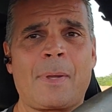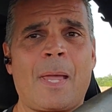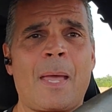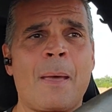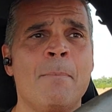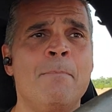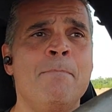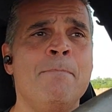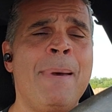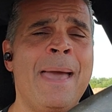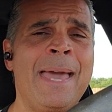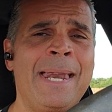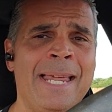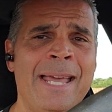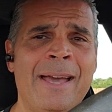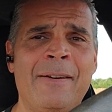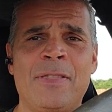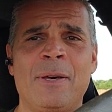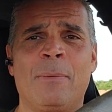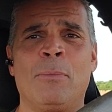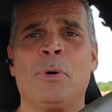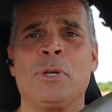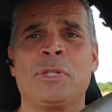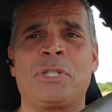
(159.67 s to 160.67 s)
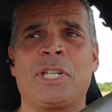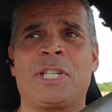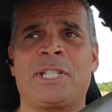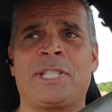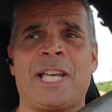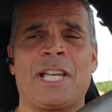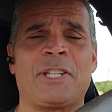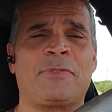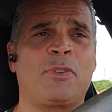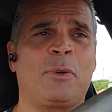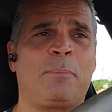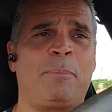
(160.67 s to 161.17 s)
Many of the most
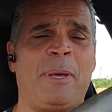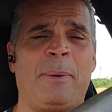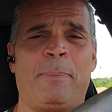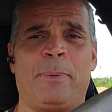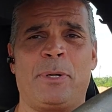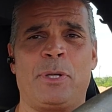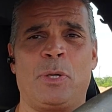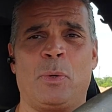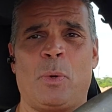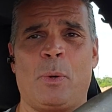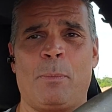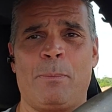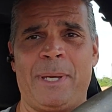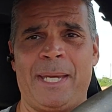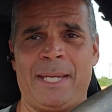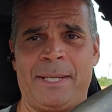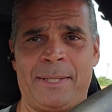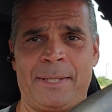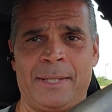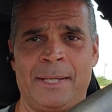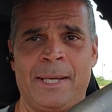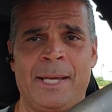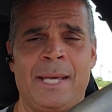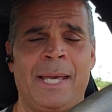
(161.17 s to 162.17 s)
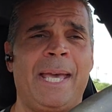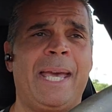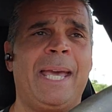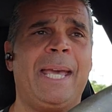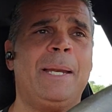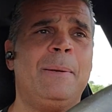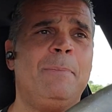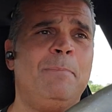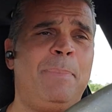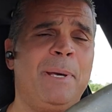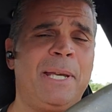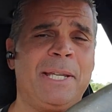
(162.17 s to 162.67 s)
successful people you will meet
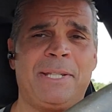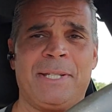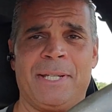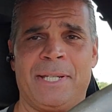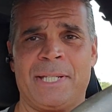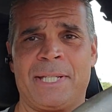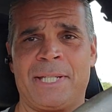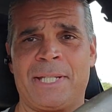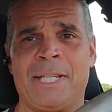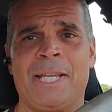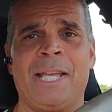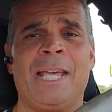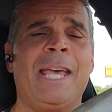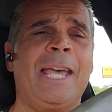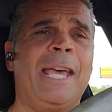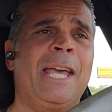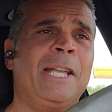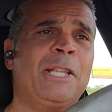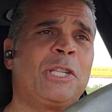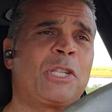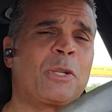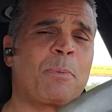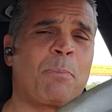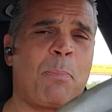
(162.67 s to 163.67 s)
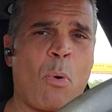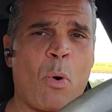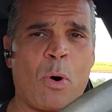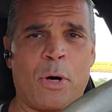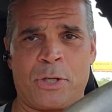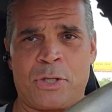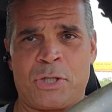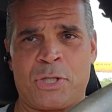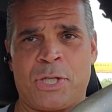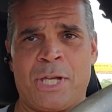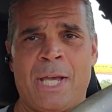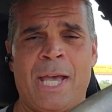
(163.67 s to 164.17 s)
in business, in
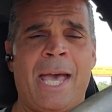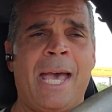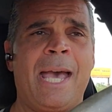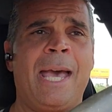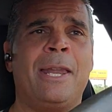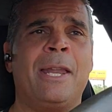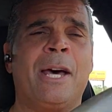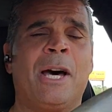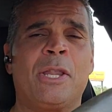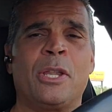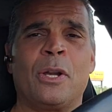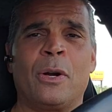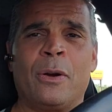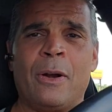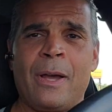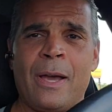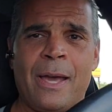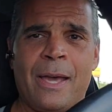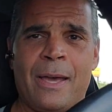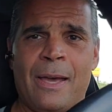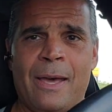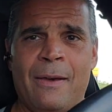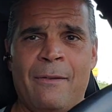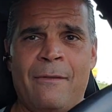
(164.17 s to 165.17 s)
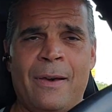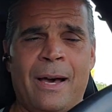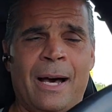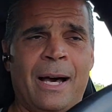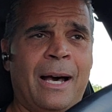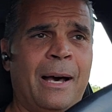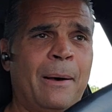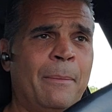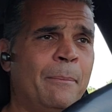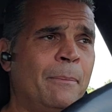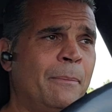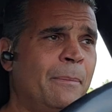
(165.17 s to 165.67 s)
sports, in other
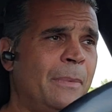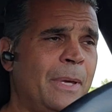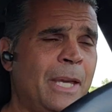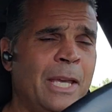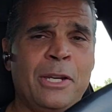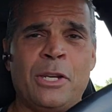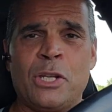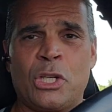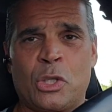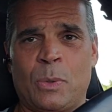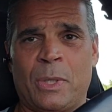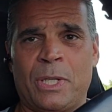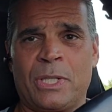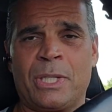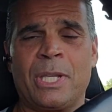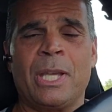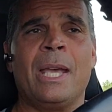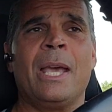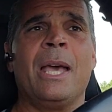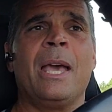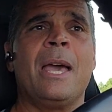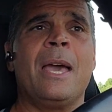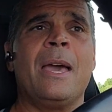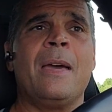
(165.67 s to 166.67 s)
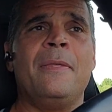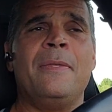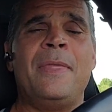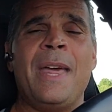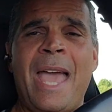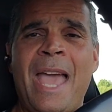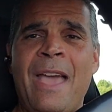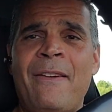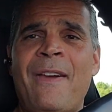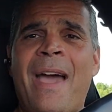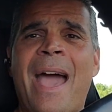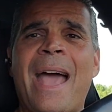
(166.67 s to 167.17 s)
industries,
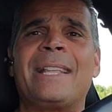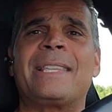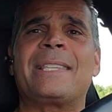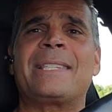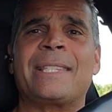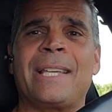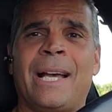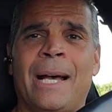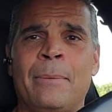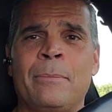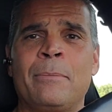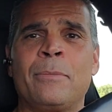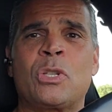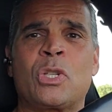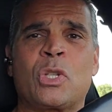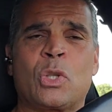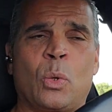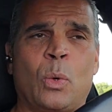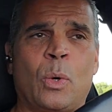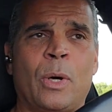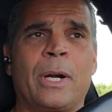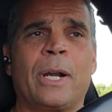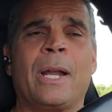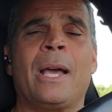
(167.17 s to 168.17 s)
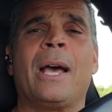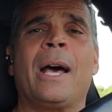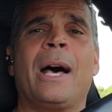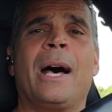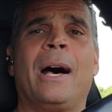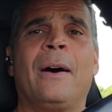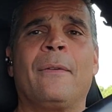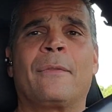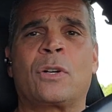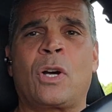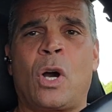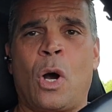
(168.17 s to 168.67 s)
they've had some sort
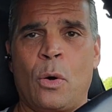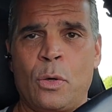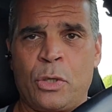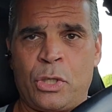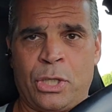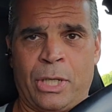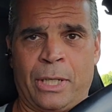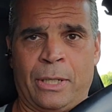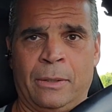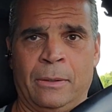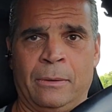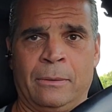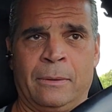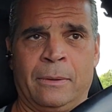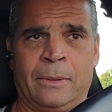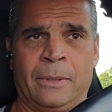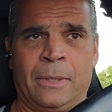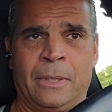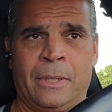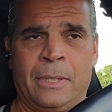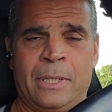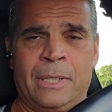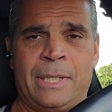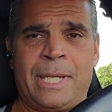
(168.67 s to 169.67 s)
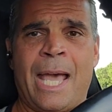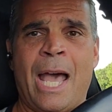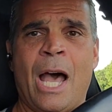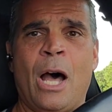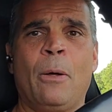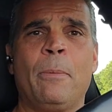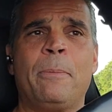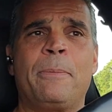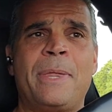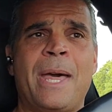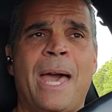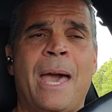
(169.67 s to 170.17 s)
of coaching to
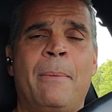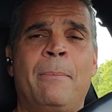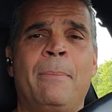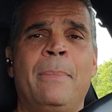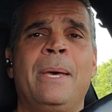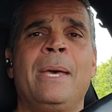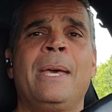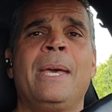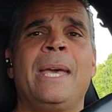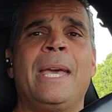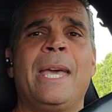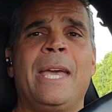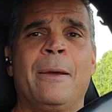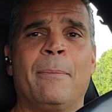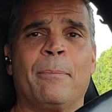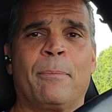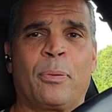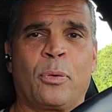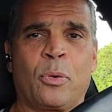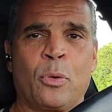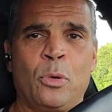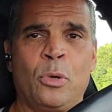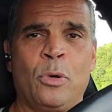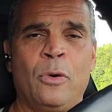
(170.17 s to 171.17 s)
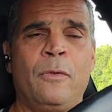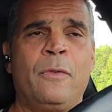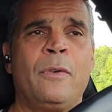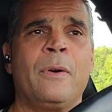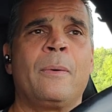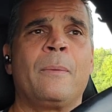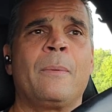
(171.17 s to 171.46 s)
help them improve